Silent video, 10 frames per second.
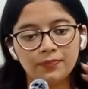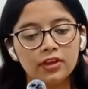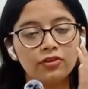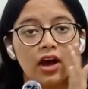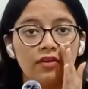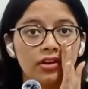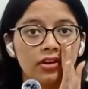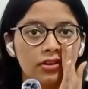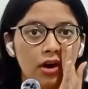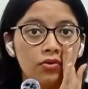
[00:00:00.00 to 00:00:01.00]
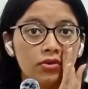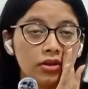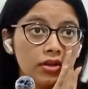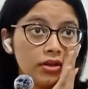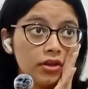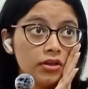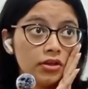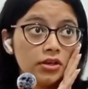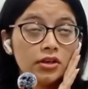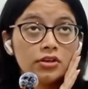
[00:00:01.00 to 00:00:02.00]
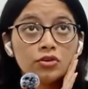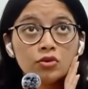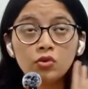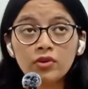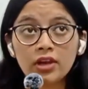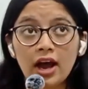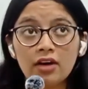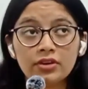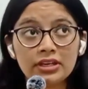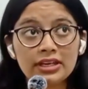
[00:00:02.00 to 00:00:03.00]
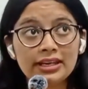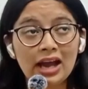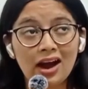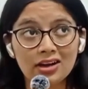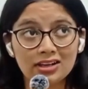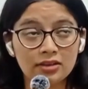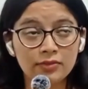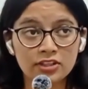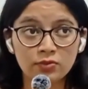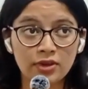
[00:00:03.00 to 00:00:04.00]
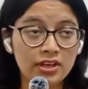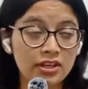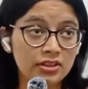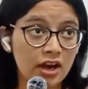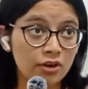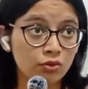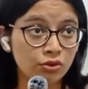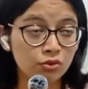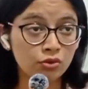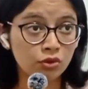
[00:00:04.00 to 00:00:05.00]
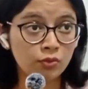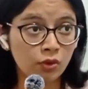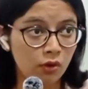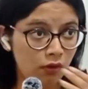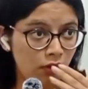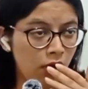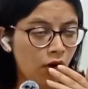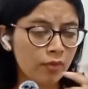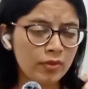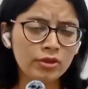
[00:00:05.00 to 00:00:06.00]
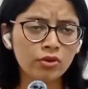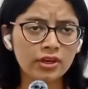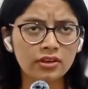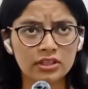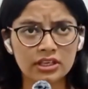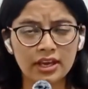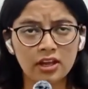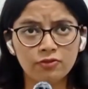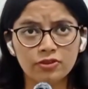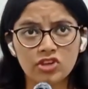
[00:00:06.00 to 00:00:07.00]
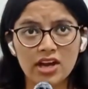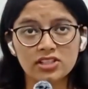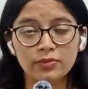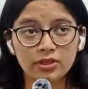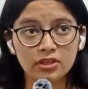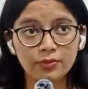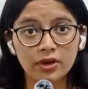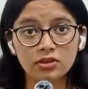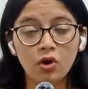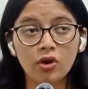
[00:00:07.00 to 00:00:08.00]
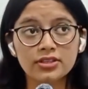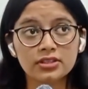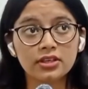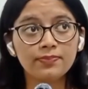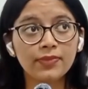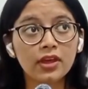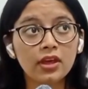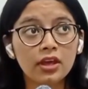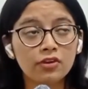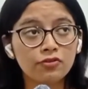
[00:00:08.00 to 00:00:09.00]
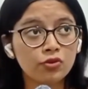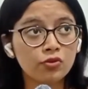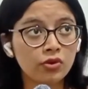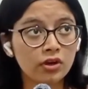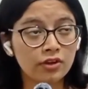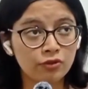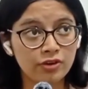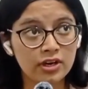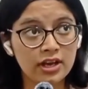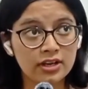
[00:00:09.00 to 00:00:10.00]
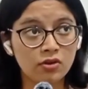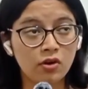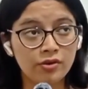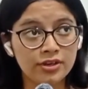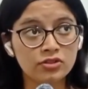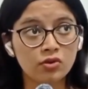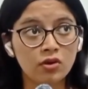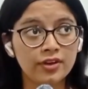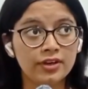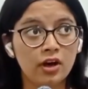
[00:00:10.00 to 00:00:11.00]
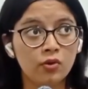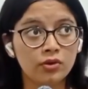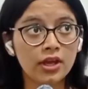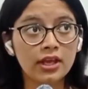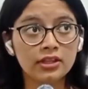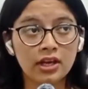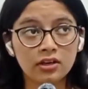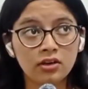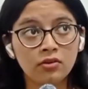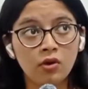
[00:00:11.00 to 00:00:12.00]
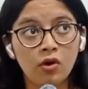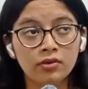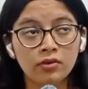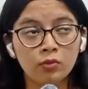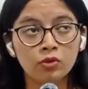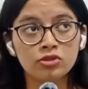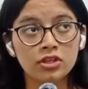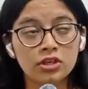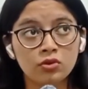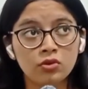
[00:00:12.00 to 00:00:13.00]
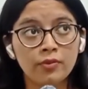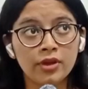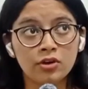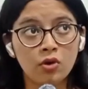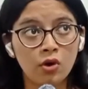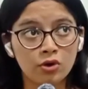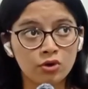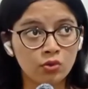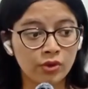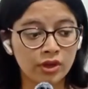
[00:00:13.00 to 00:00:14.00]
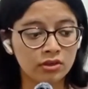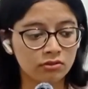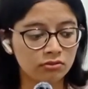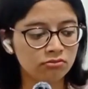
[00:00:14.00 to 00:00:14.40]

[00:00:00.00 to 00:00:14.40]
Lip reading: if you're having a doubt, you will have a really hard time explaining that to YouTube, or maybe you can take help with ChatGPT. But honestly, if a friend had already solved that doubt, that will almost take you a minute or two in